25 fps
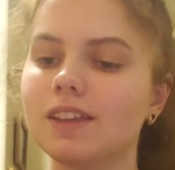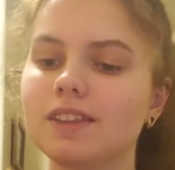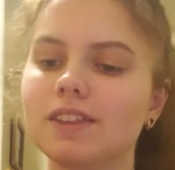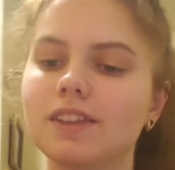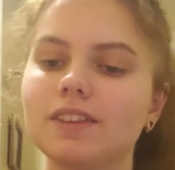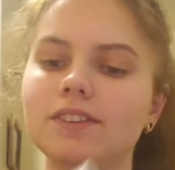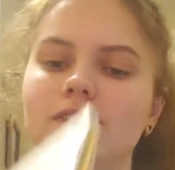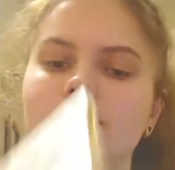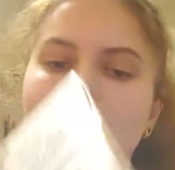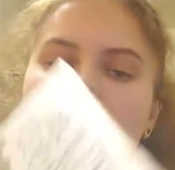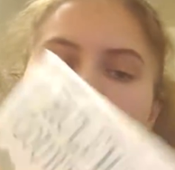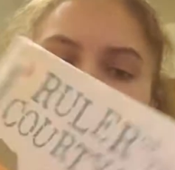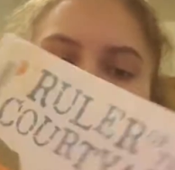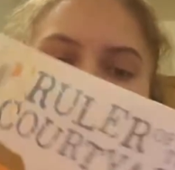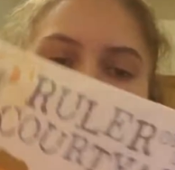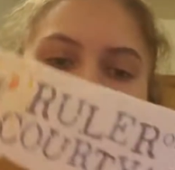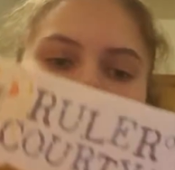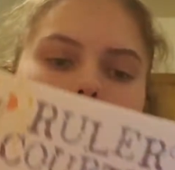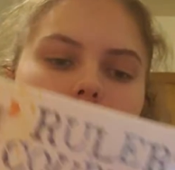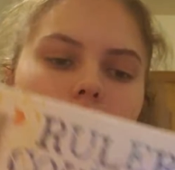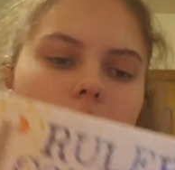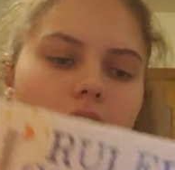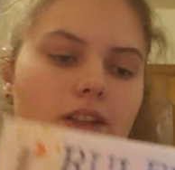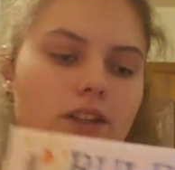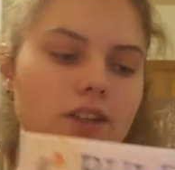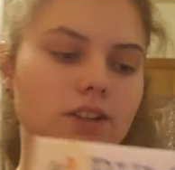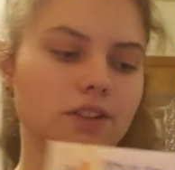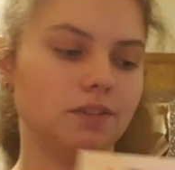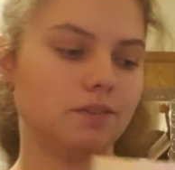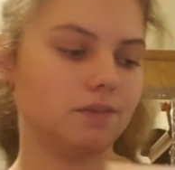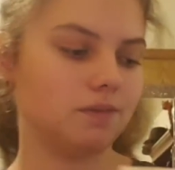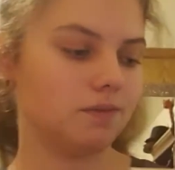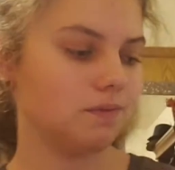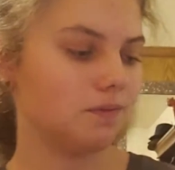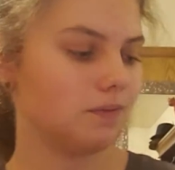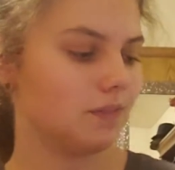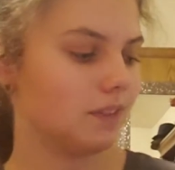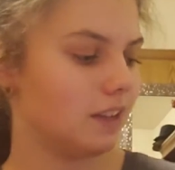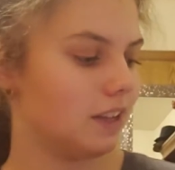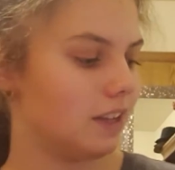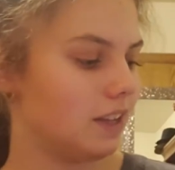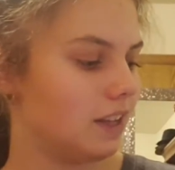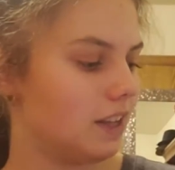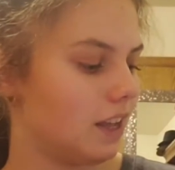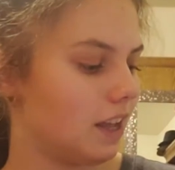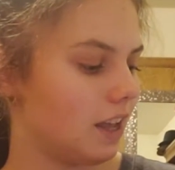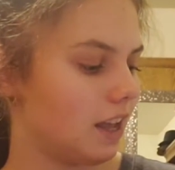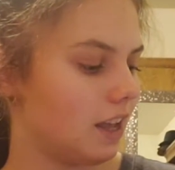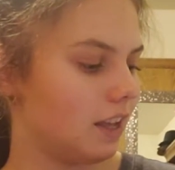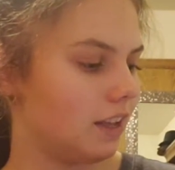This next book
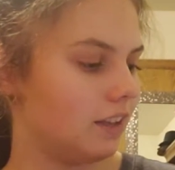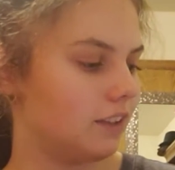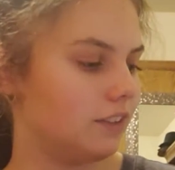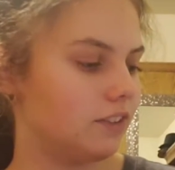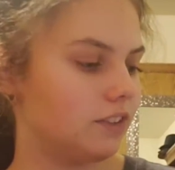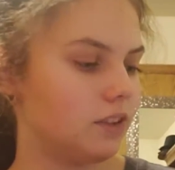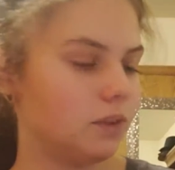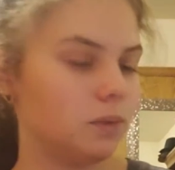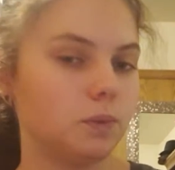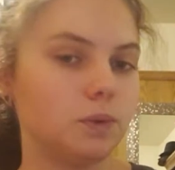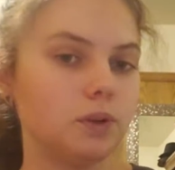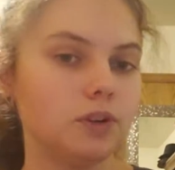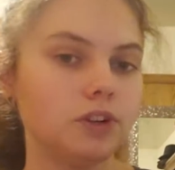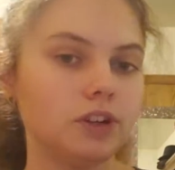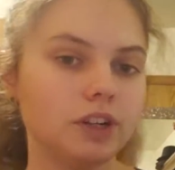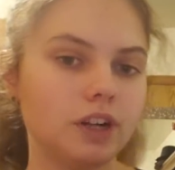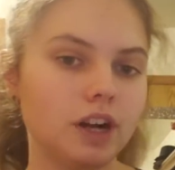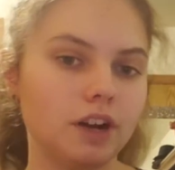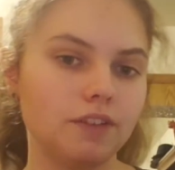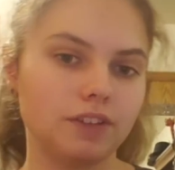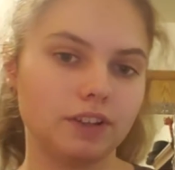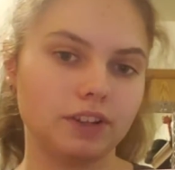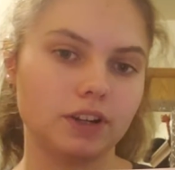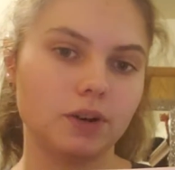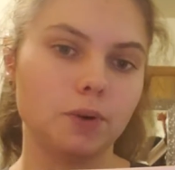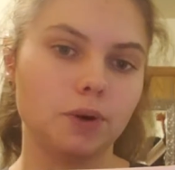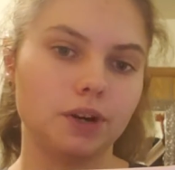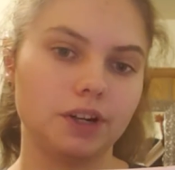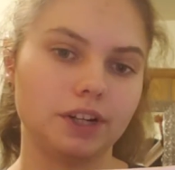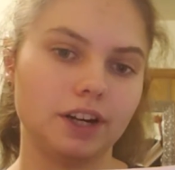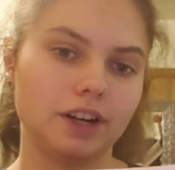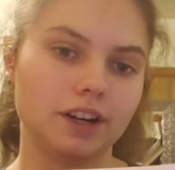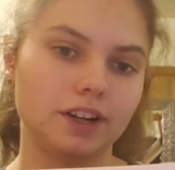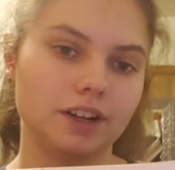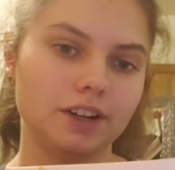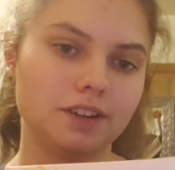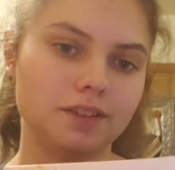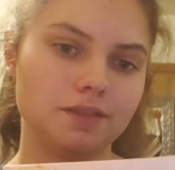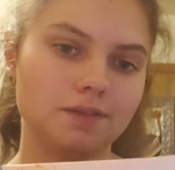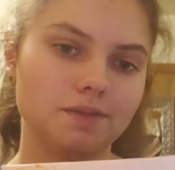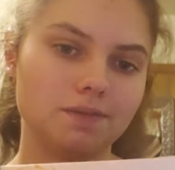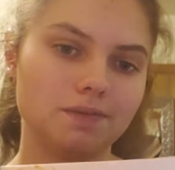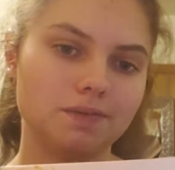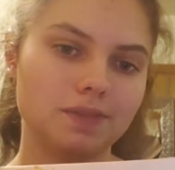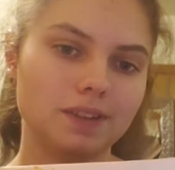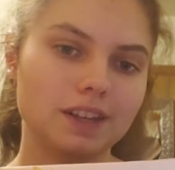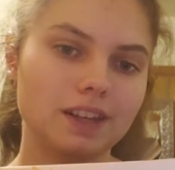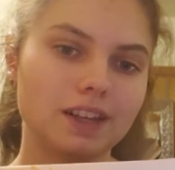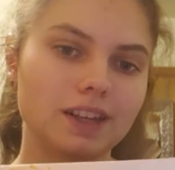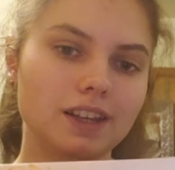is Ruler of the Courtyard.
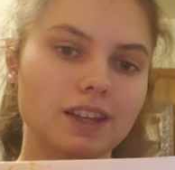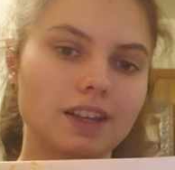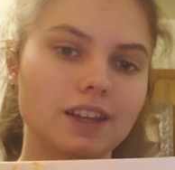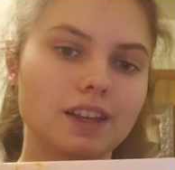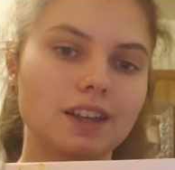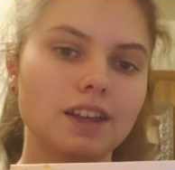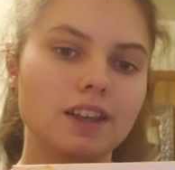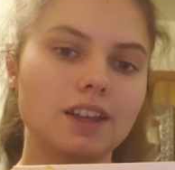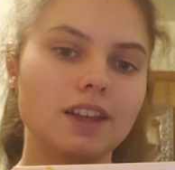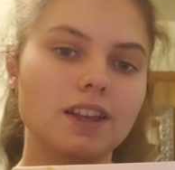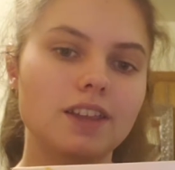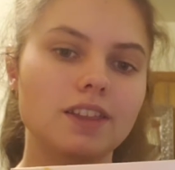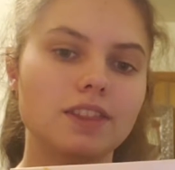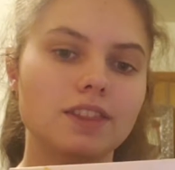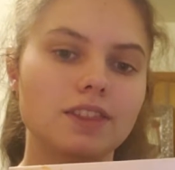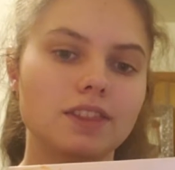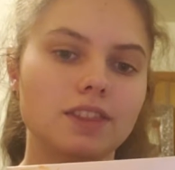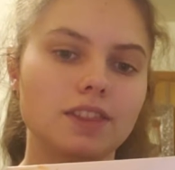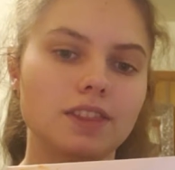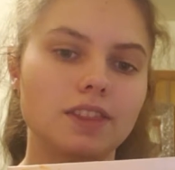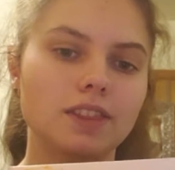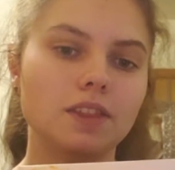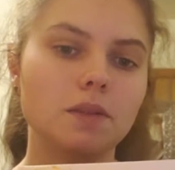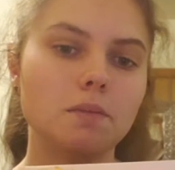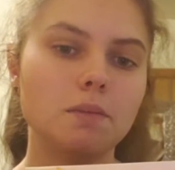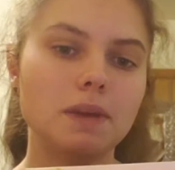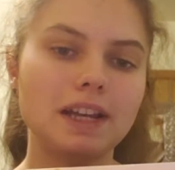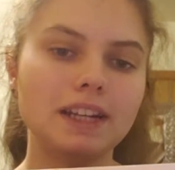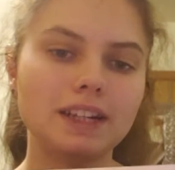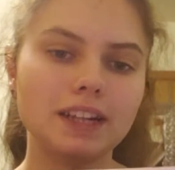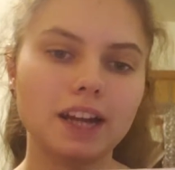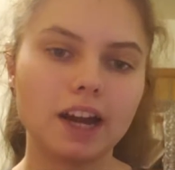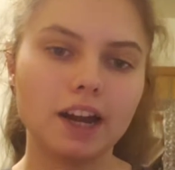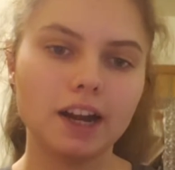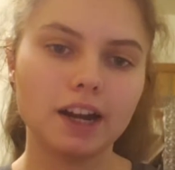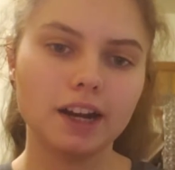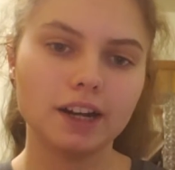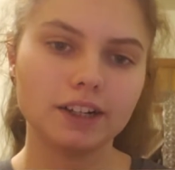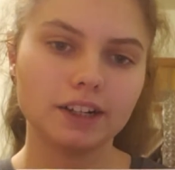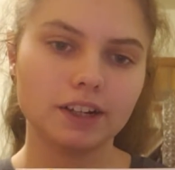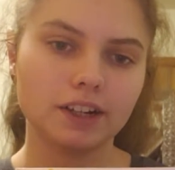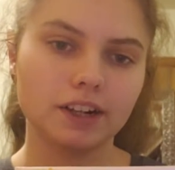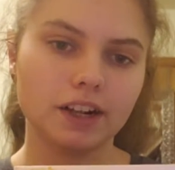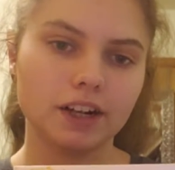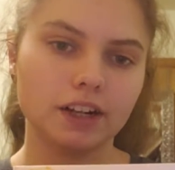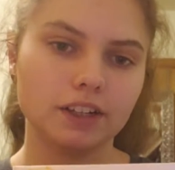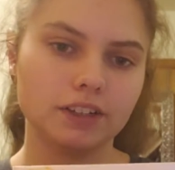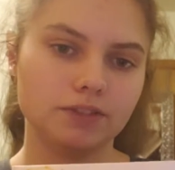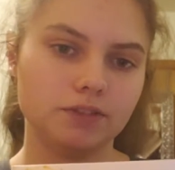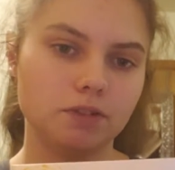The main
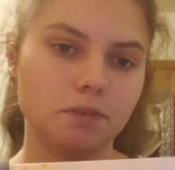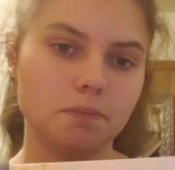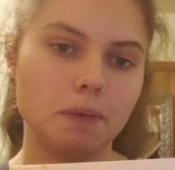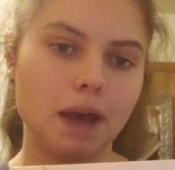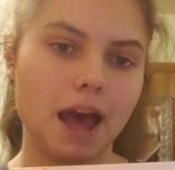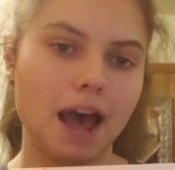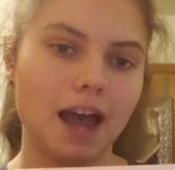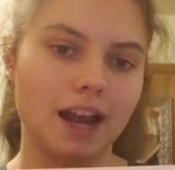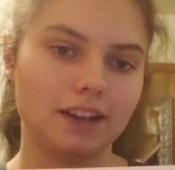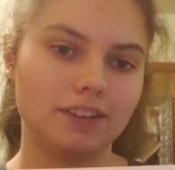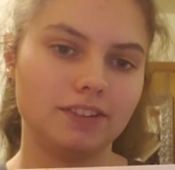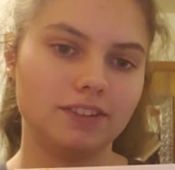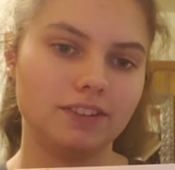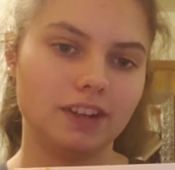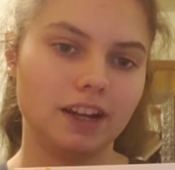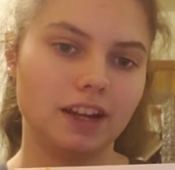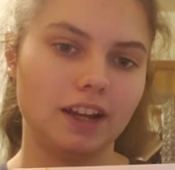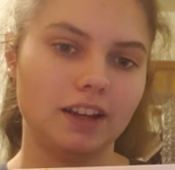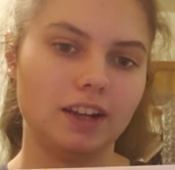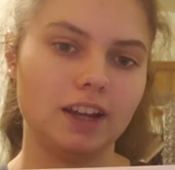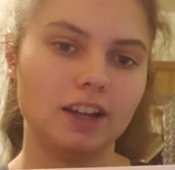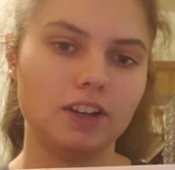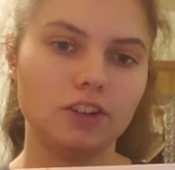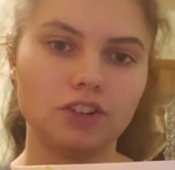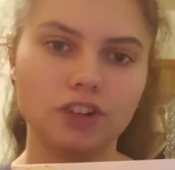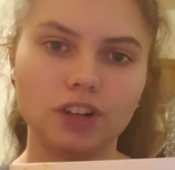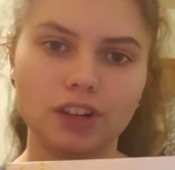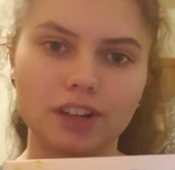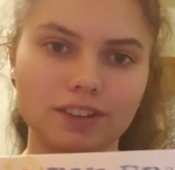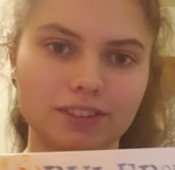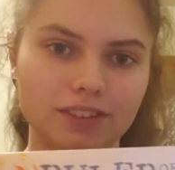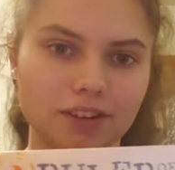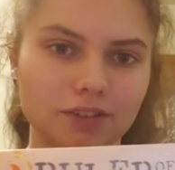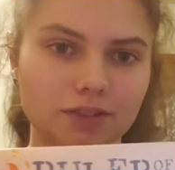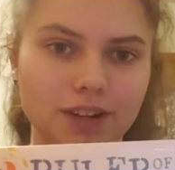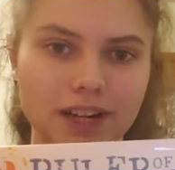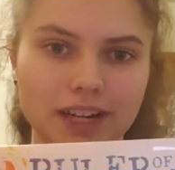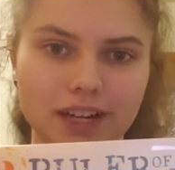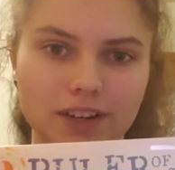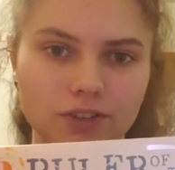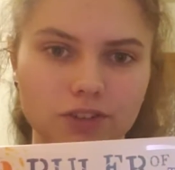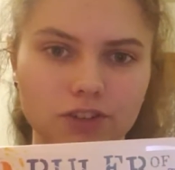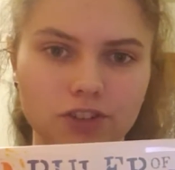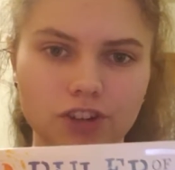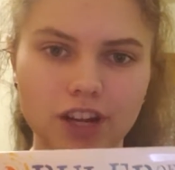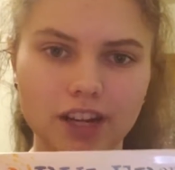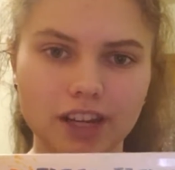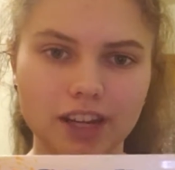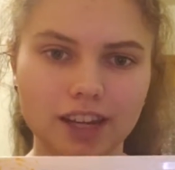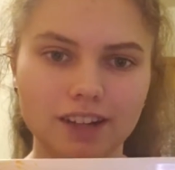character is from Pakistan, and she's afraid of
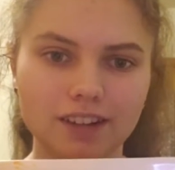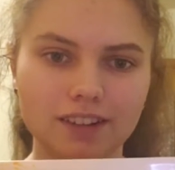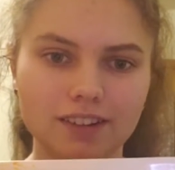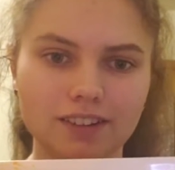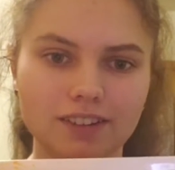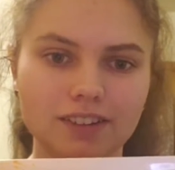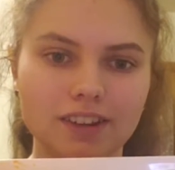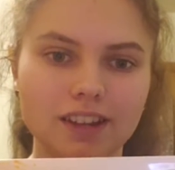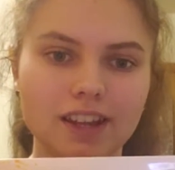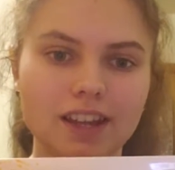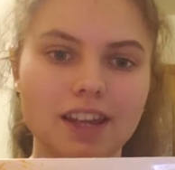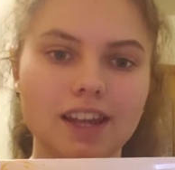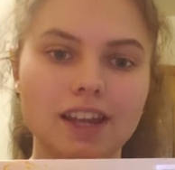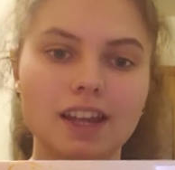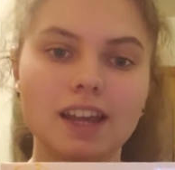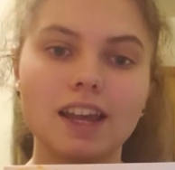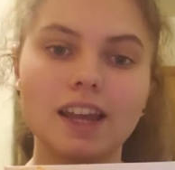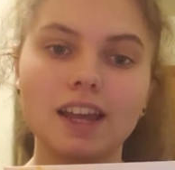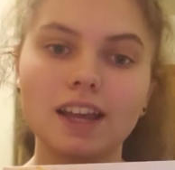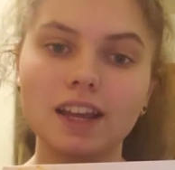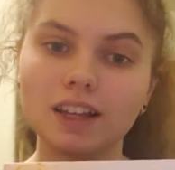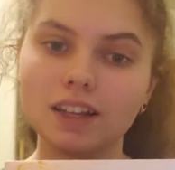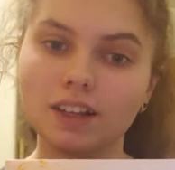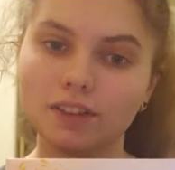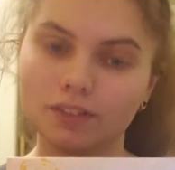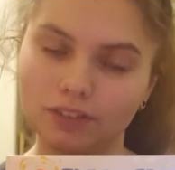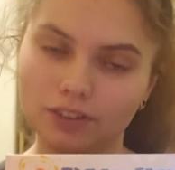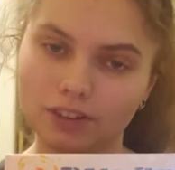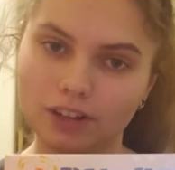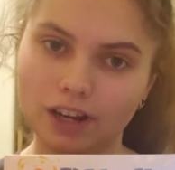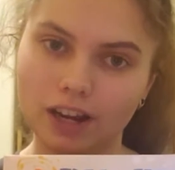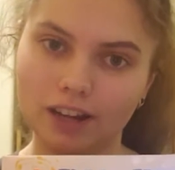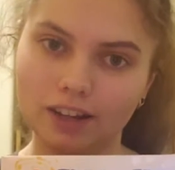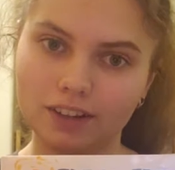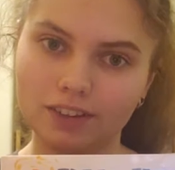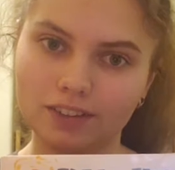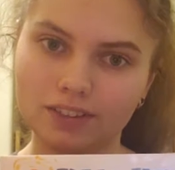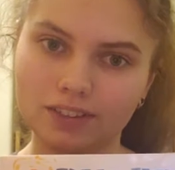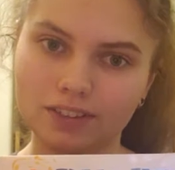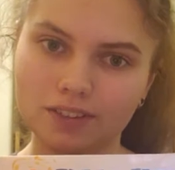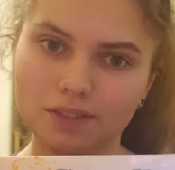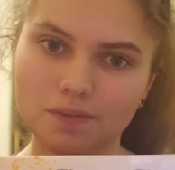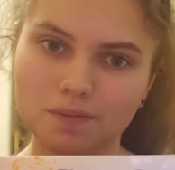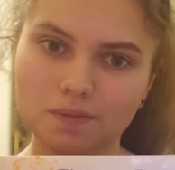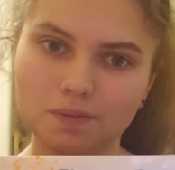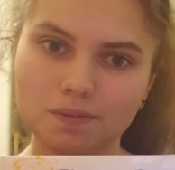chickens and of snakes.